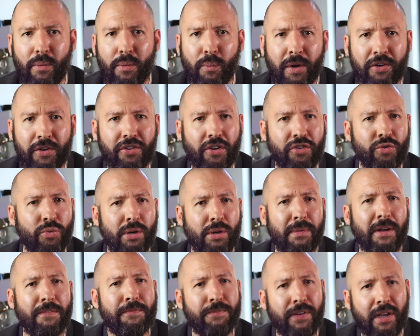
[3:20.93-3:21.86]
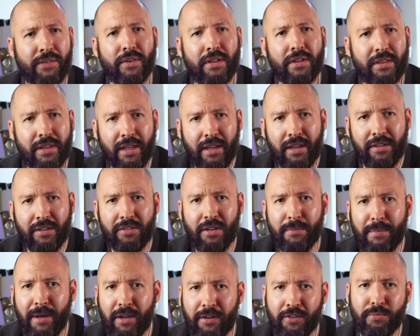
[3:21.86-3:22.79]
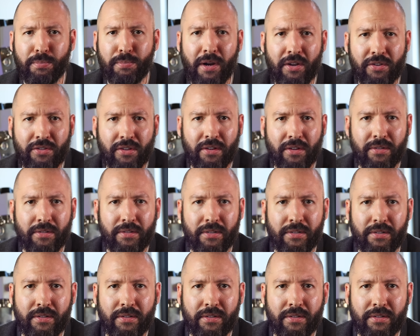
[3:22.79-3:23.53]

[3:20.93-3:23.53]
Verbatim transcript: which is one of my favorite things about espresso.